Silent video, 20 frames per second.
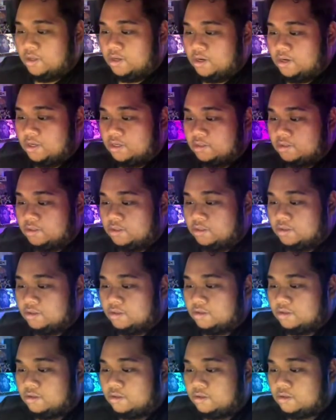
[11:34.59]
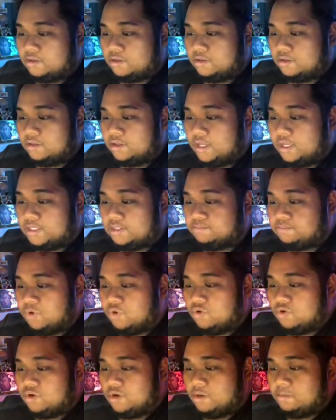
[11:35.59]
Lickitung,
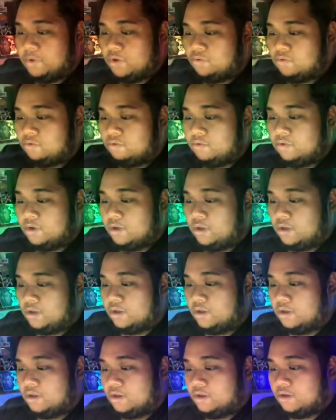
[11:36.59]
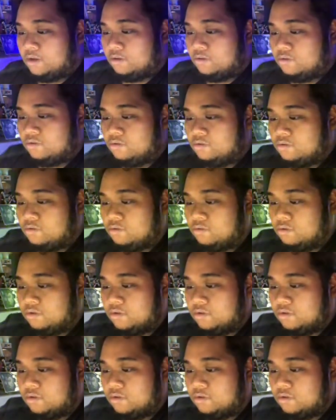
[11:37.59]
Esper, come on. Ooh.